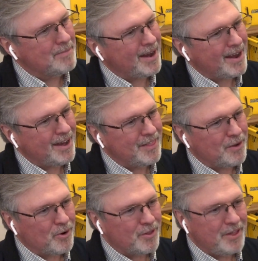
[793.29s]
about how they
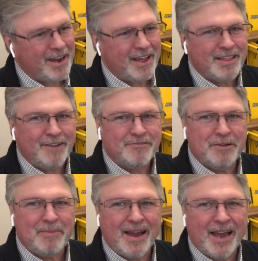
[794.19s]
were glad I left
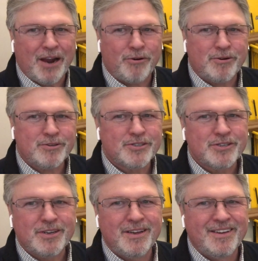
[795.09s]
in my errors.